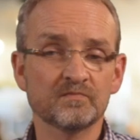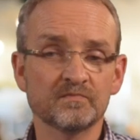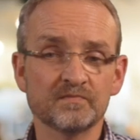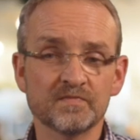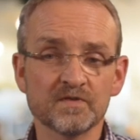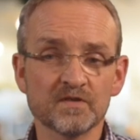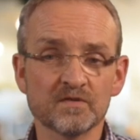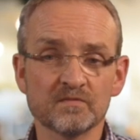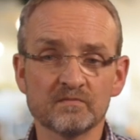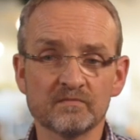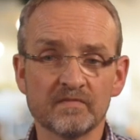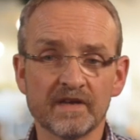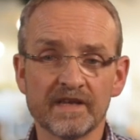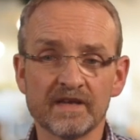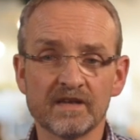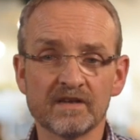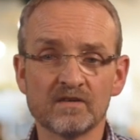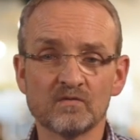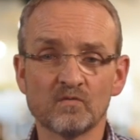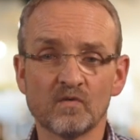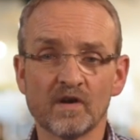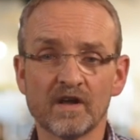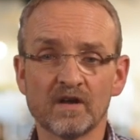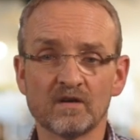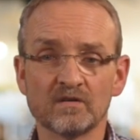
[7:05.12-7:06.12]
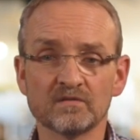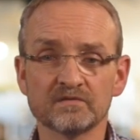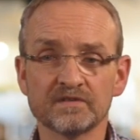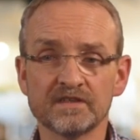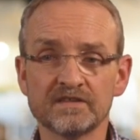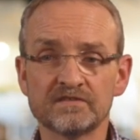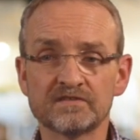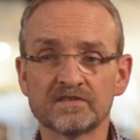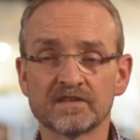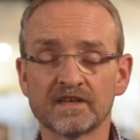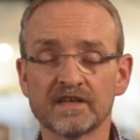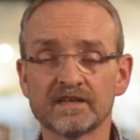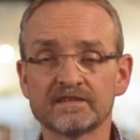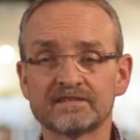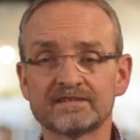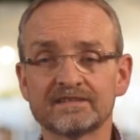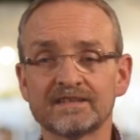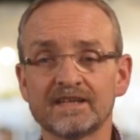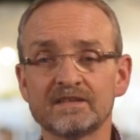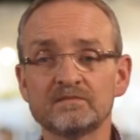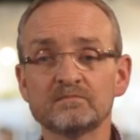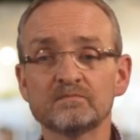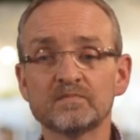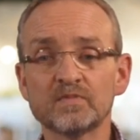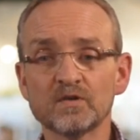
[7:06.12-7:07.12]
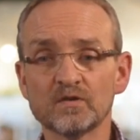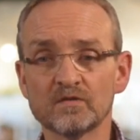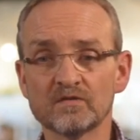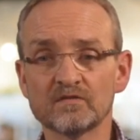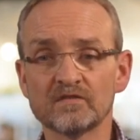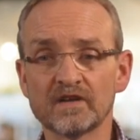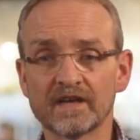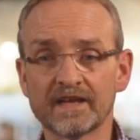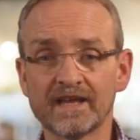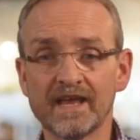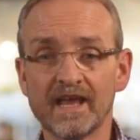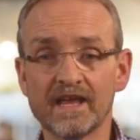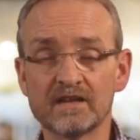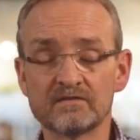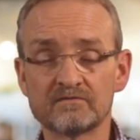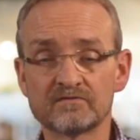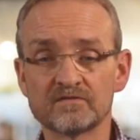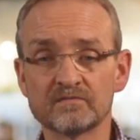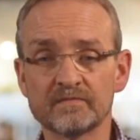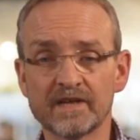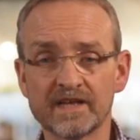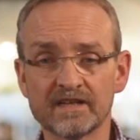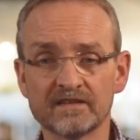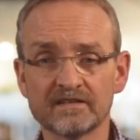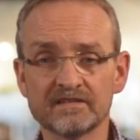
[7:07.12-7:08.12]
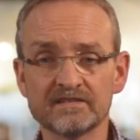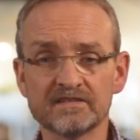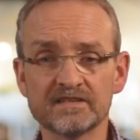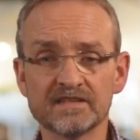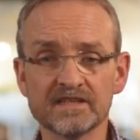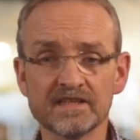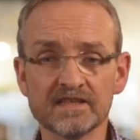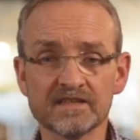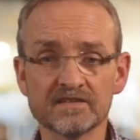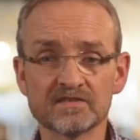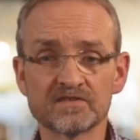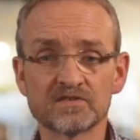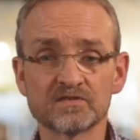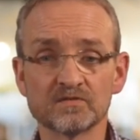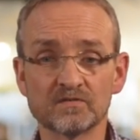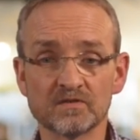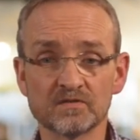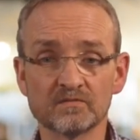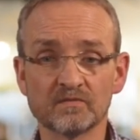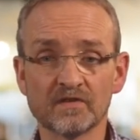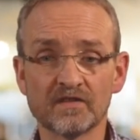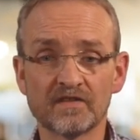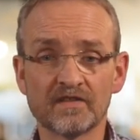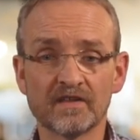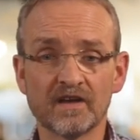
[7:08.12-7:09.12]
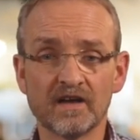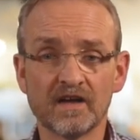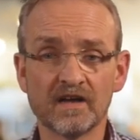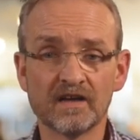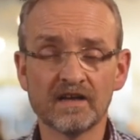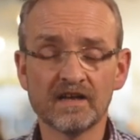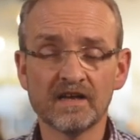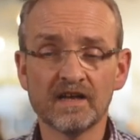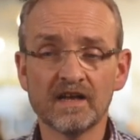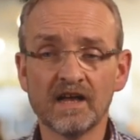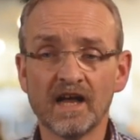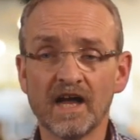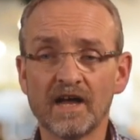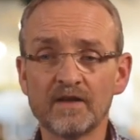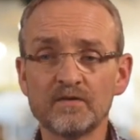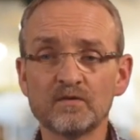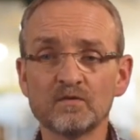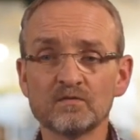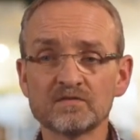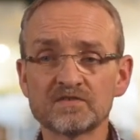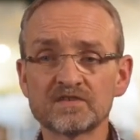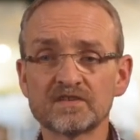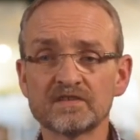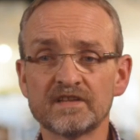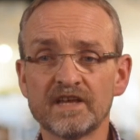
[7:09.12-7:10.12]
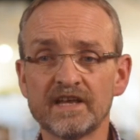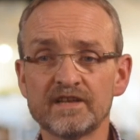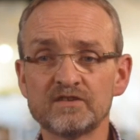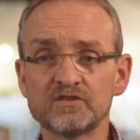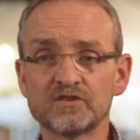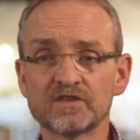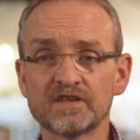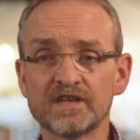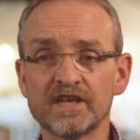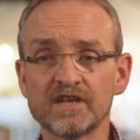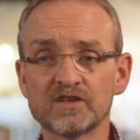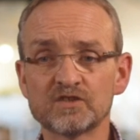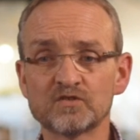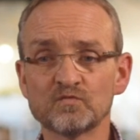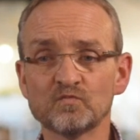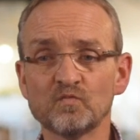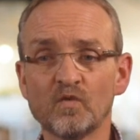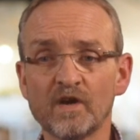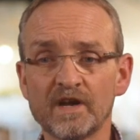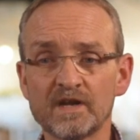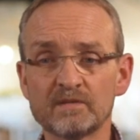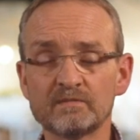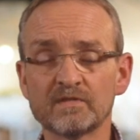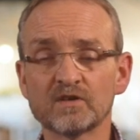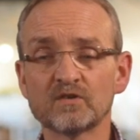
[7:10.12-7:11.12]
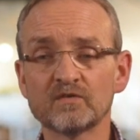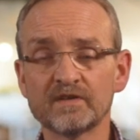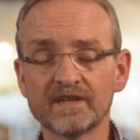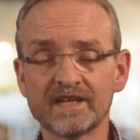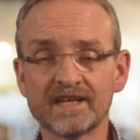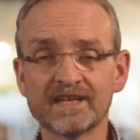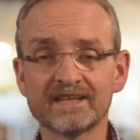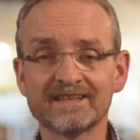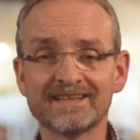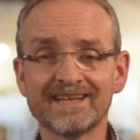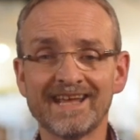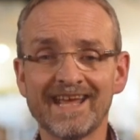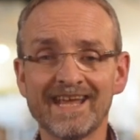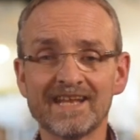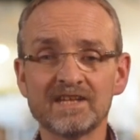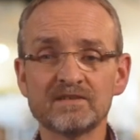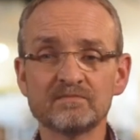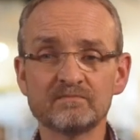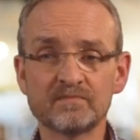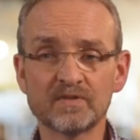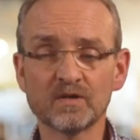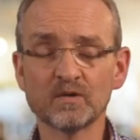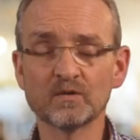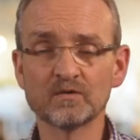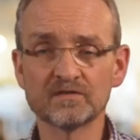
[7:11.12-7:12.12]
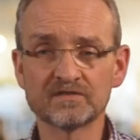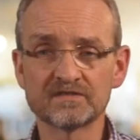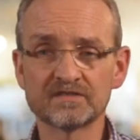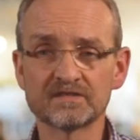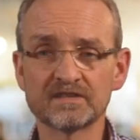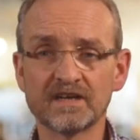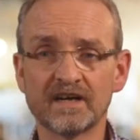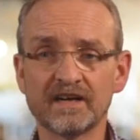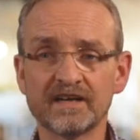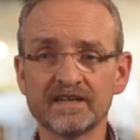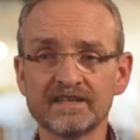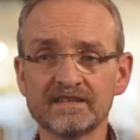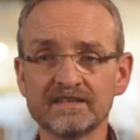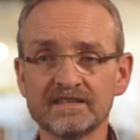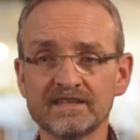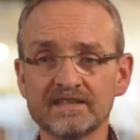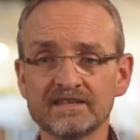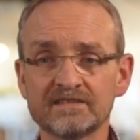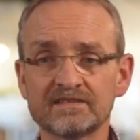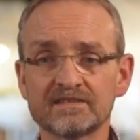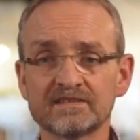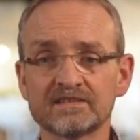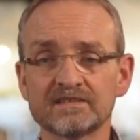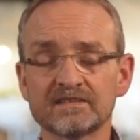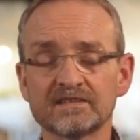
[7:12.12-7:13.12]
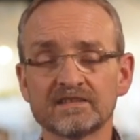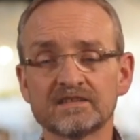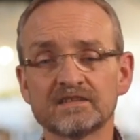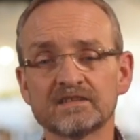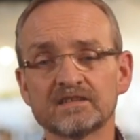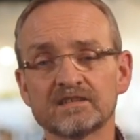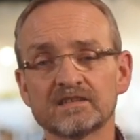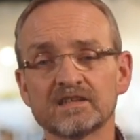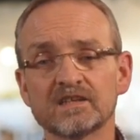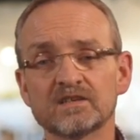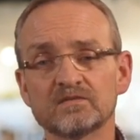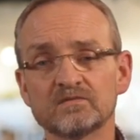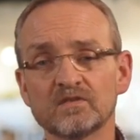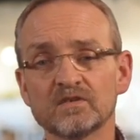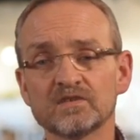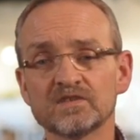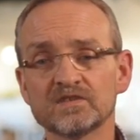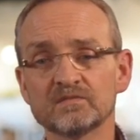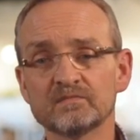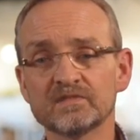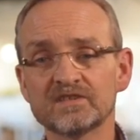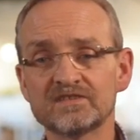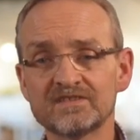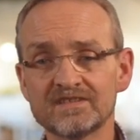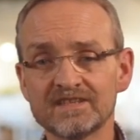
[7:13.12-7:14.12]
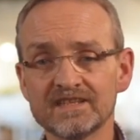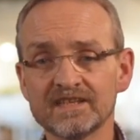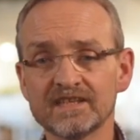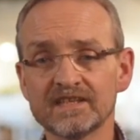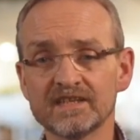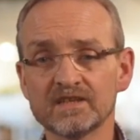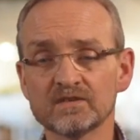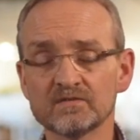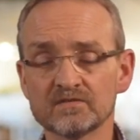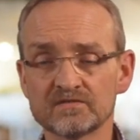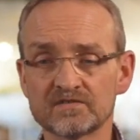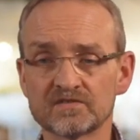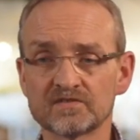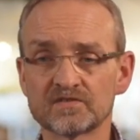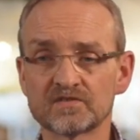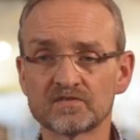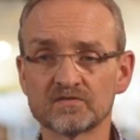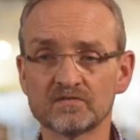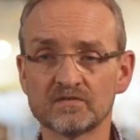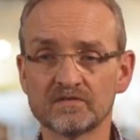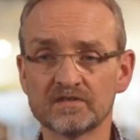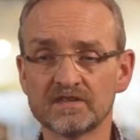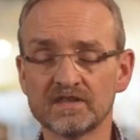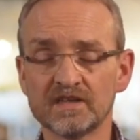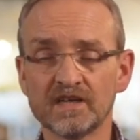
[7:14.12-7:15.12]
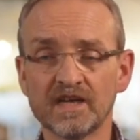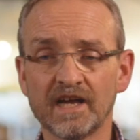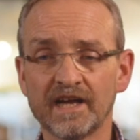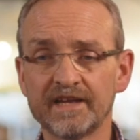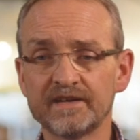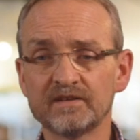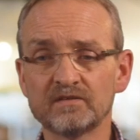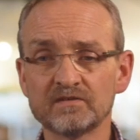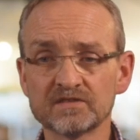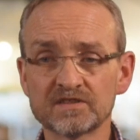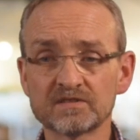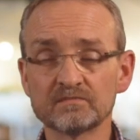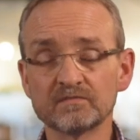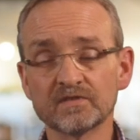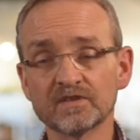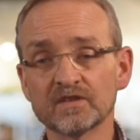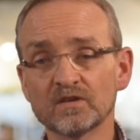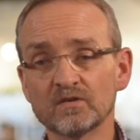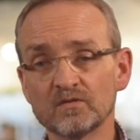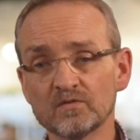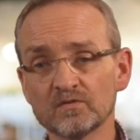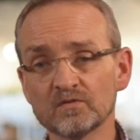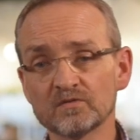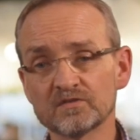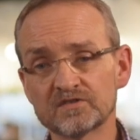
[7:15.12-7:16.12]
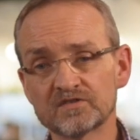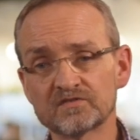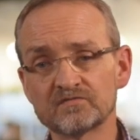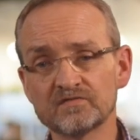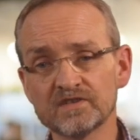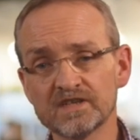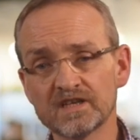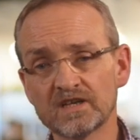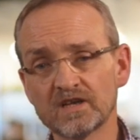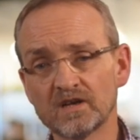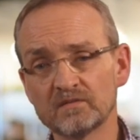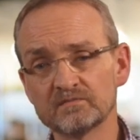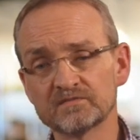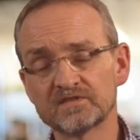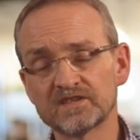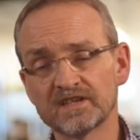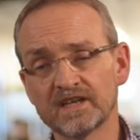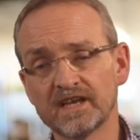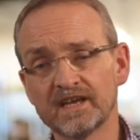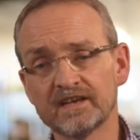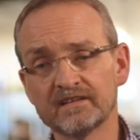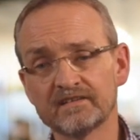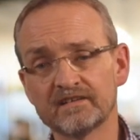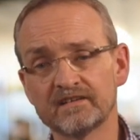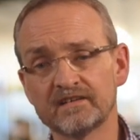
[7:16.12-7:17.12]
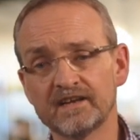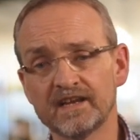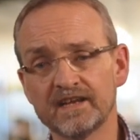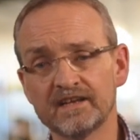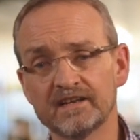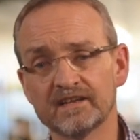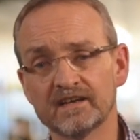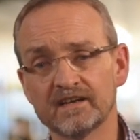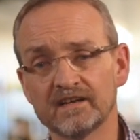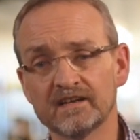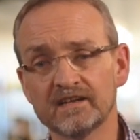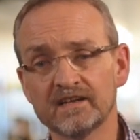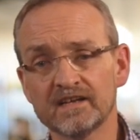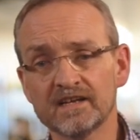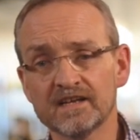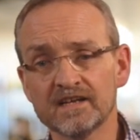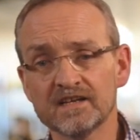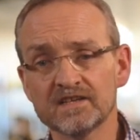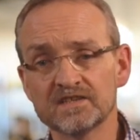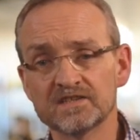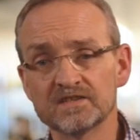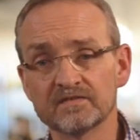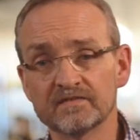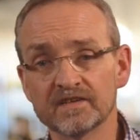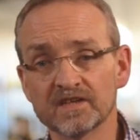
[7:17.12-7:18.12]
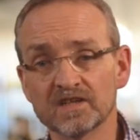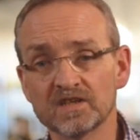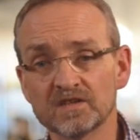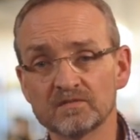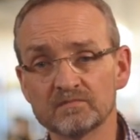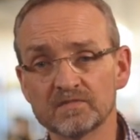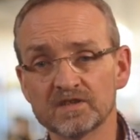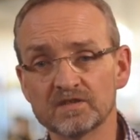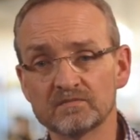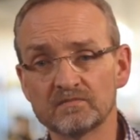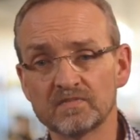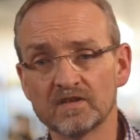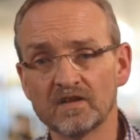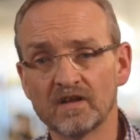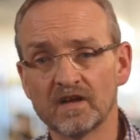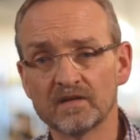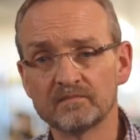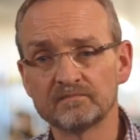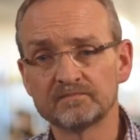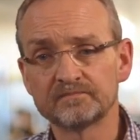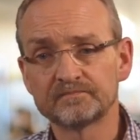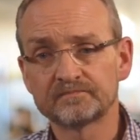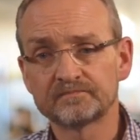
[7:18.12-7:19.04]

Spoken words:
you may well need to get input again from L&D and so on with that. And also the education, when am I going to get the input that I need around the materials and so on. And ultimately all those 3 come together in a development plan.